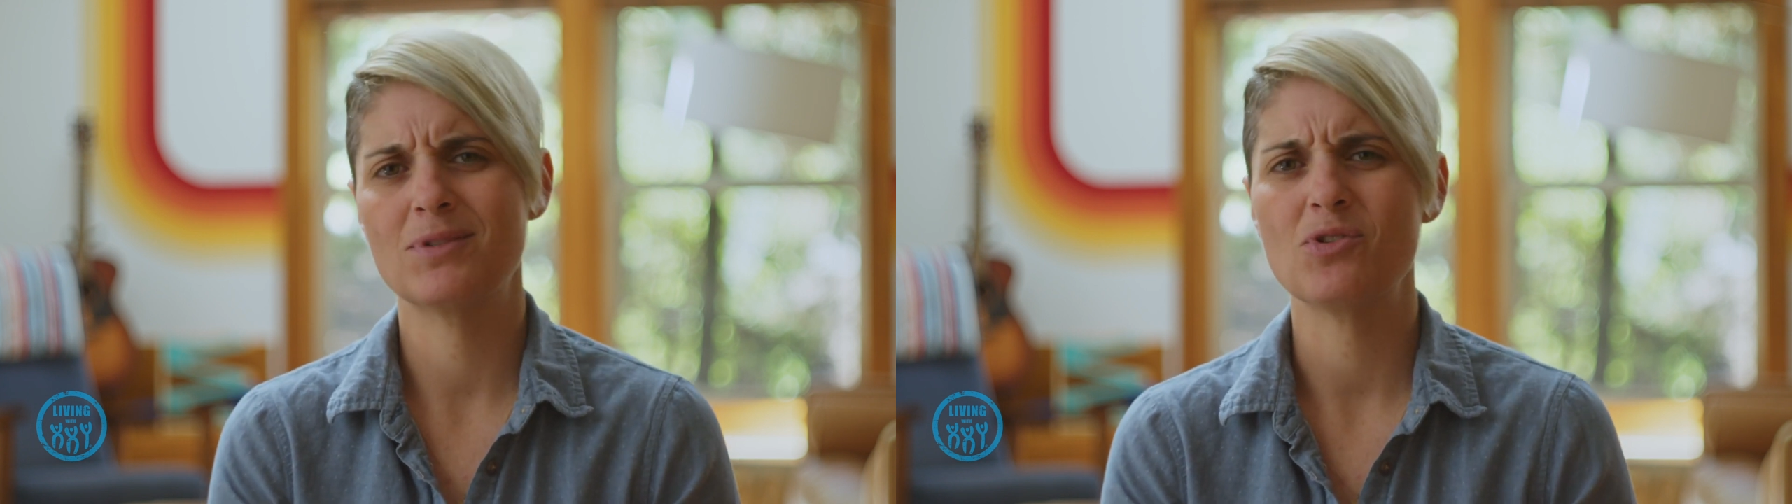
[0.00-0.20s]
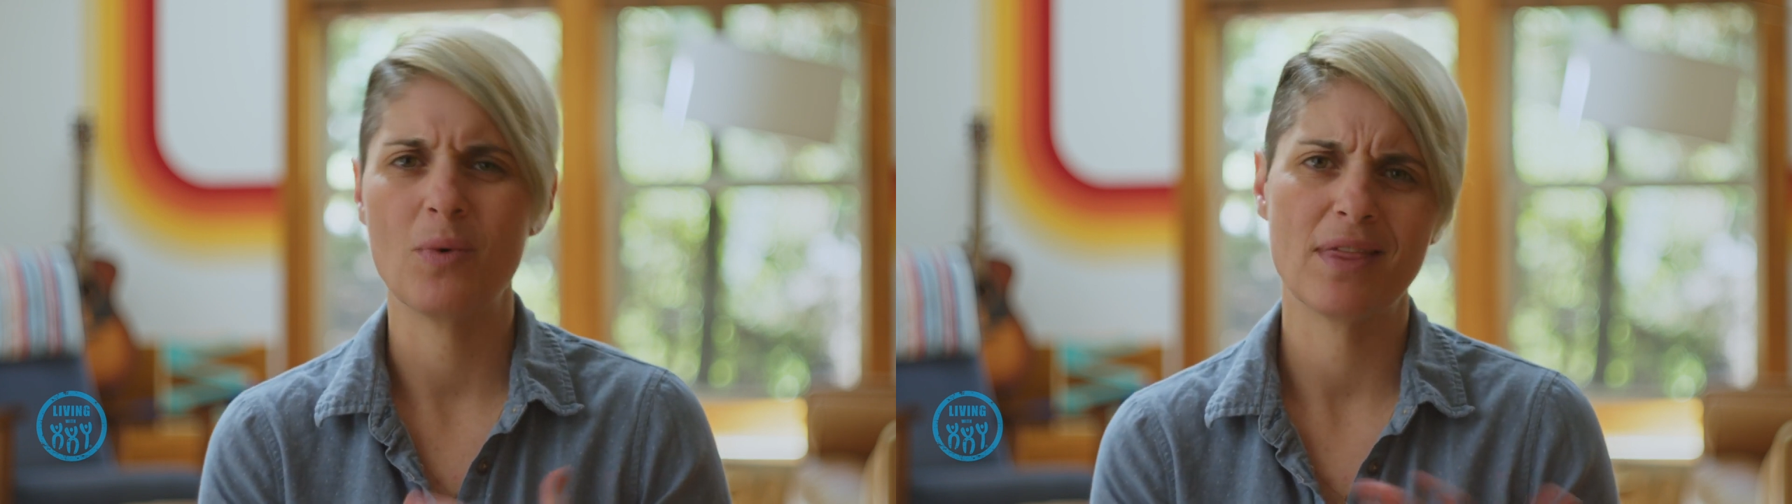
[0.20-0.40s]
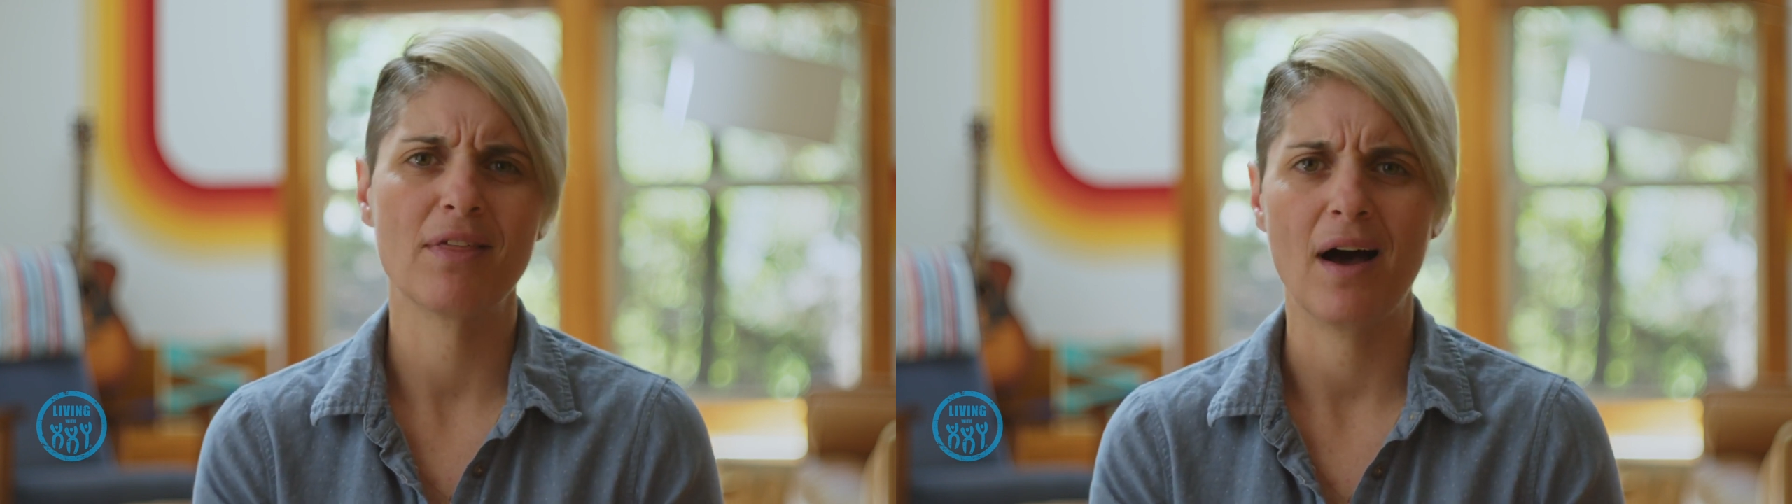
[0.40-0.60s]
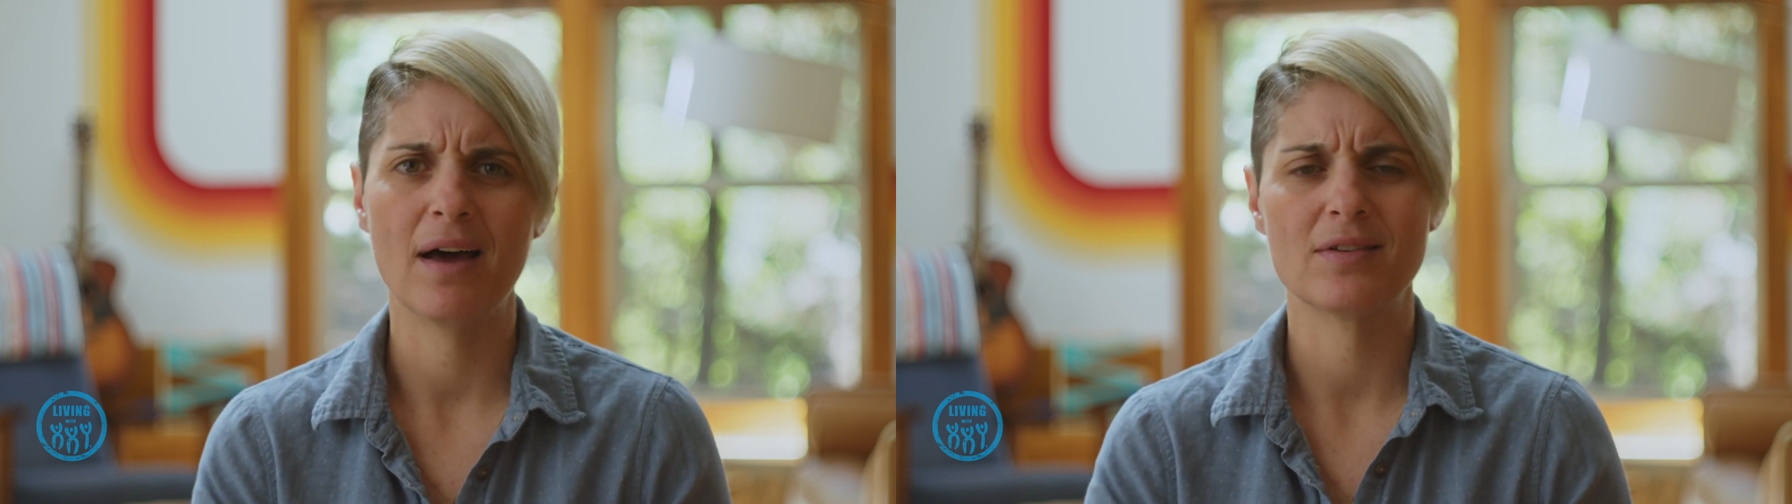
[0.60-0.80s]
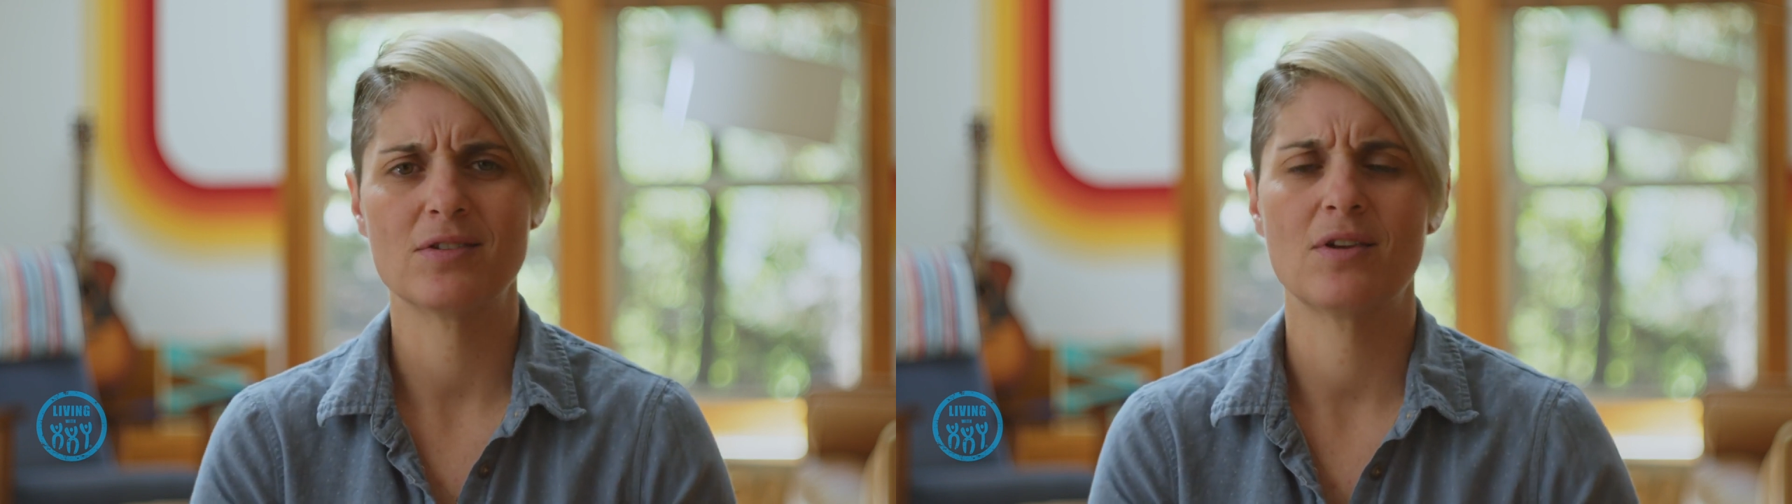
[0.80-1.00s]
So we
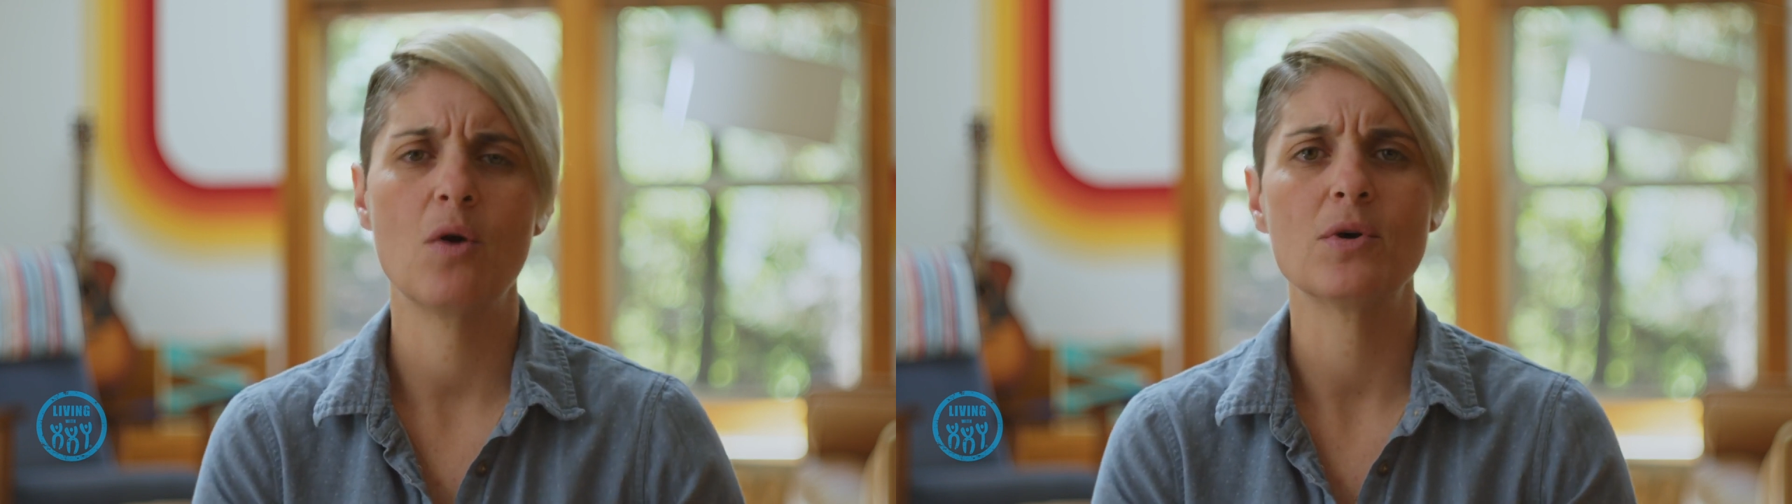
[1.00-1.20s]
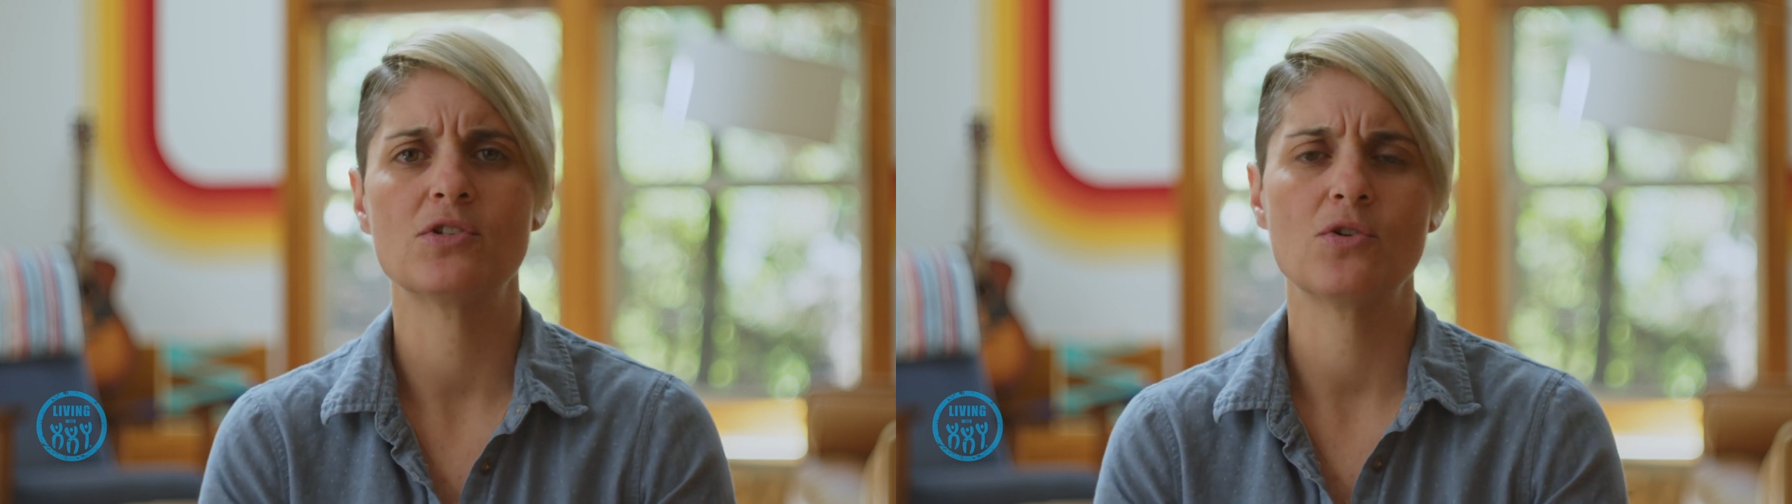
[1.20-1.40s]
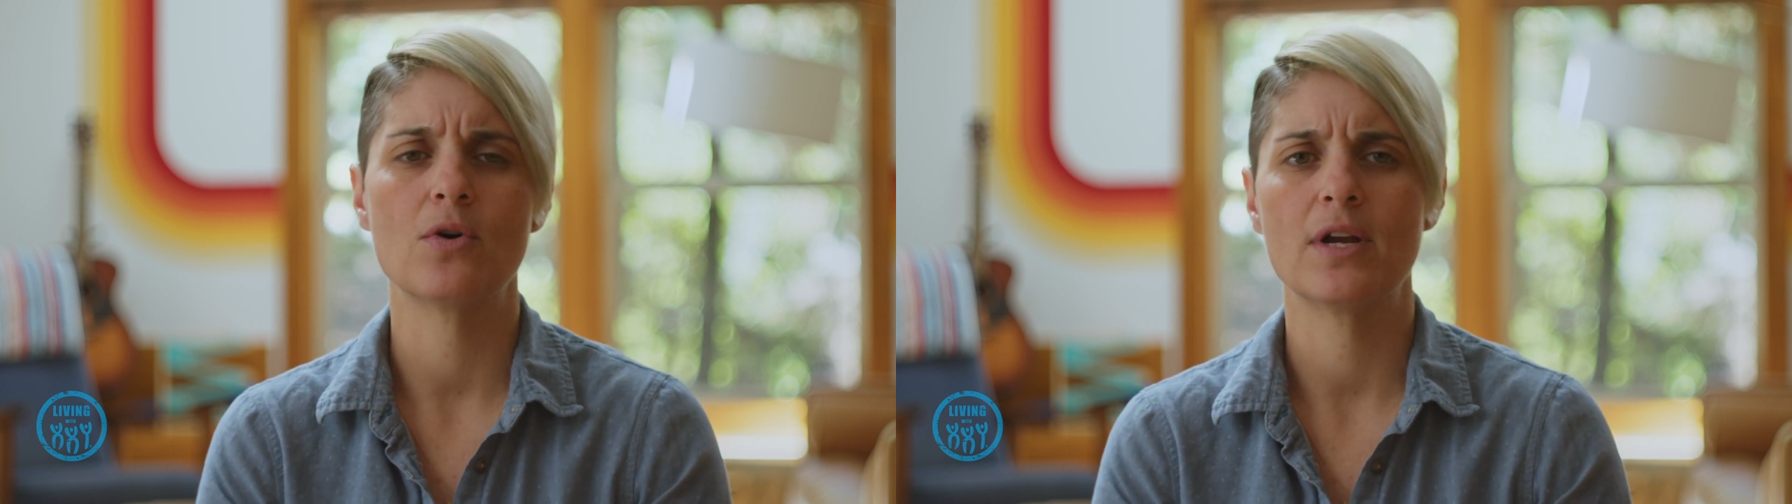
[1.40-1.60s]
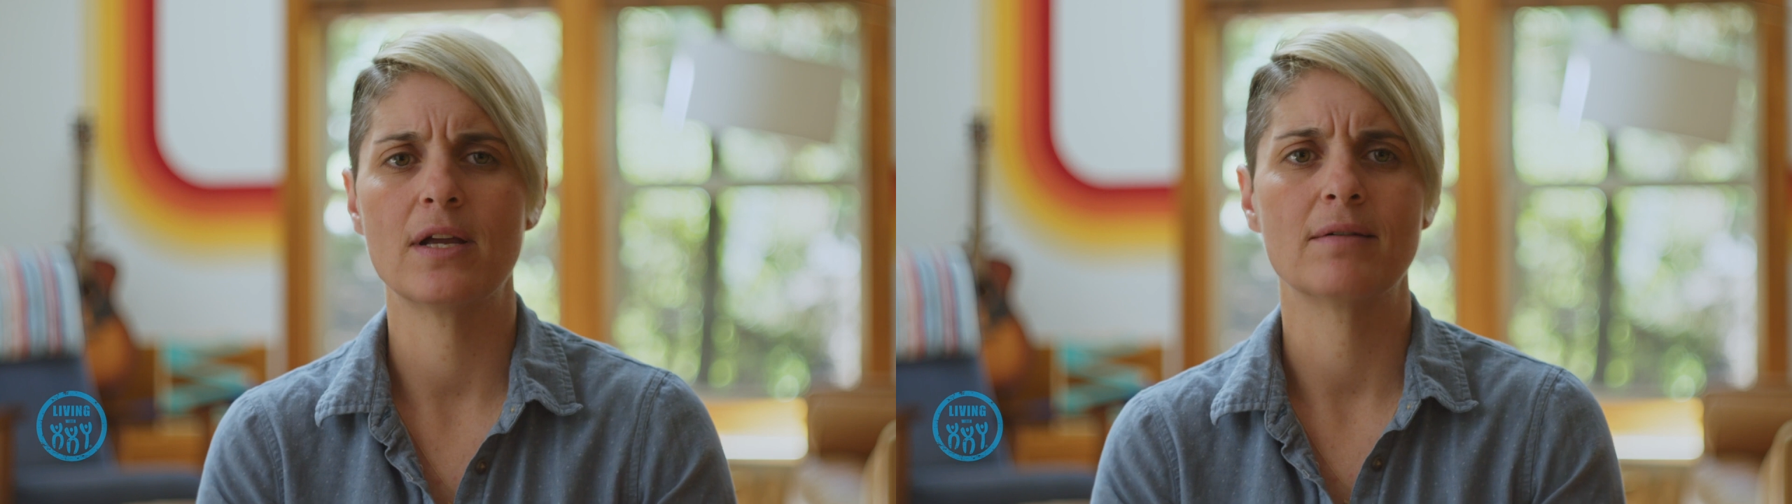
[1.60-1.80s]
thought it's Koa's story.